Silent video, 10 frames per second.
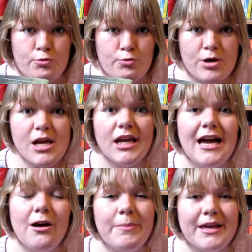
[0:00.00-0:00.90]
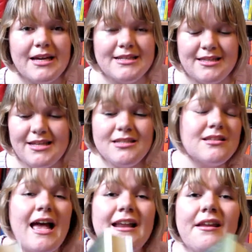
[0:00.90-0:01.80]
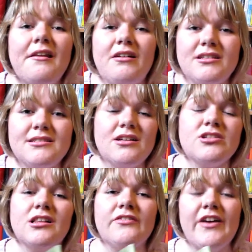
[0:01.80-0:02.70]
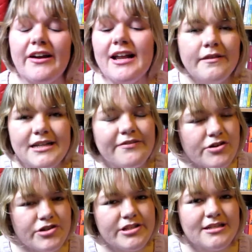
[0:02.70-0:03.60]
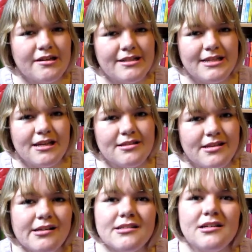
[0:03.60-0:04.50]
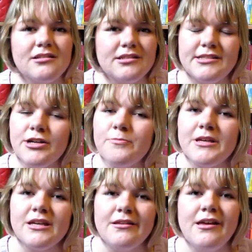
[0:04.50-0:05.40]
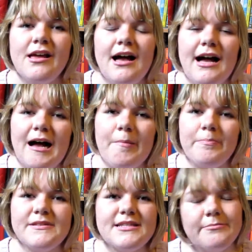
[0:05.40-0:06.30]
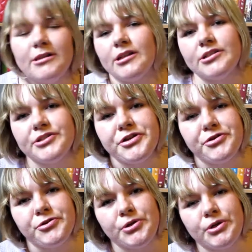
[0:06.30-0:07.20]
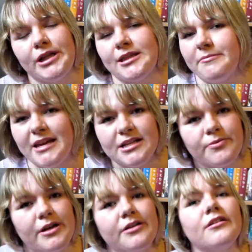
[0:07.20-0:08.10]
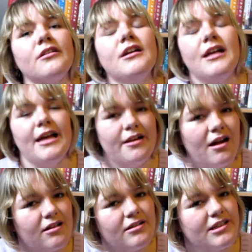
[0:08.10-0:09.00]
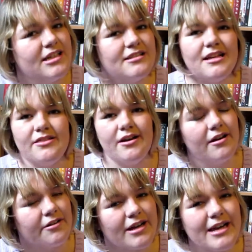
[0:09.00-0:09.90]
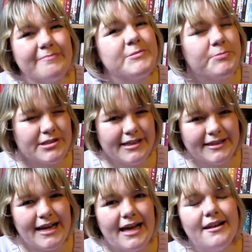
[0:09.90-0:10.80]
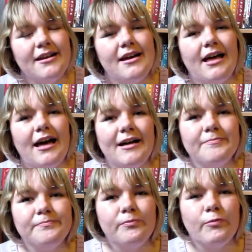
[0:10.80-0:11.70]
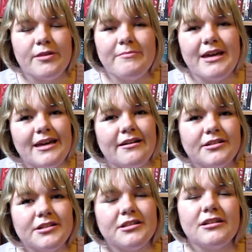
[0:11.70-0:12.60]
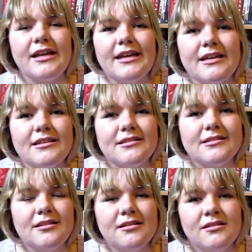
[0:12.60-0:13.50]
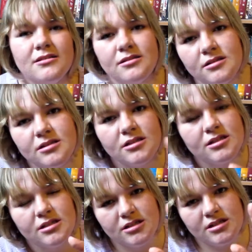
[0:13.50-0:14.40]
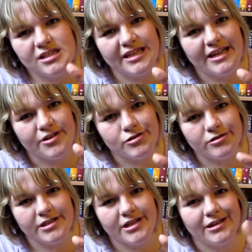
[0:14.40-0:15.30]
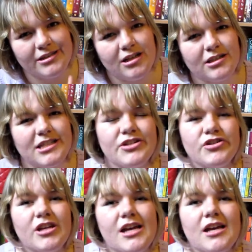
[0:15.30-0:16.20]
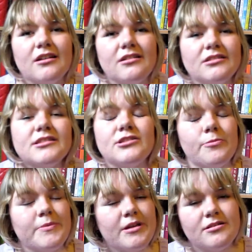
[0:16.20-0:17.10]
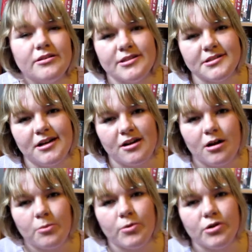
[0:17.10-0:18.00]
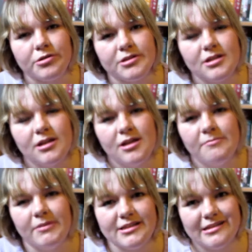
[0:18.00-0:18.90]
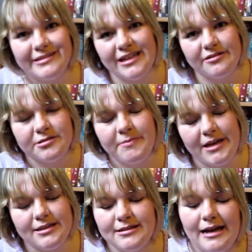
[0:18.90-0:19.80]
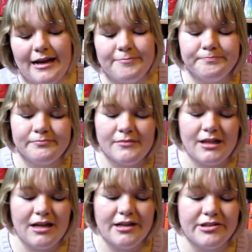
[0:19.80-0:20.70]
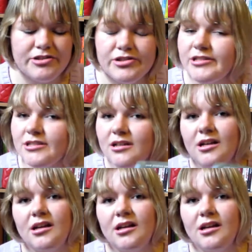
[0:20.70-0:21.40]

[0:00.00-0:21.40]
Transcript: freaking out because this ended on such a cliffhanger. And the Divergent series is young adult dystopian, similar to like The Maze Runner and Uglies and The Hunger Games, books like that, where the character is teenager to young adultish and dystopian, so it's not our world, but it's not like outer space. And it's just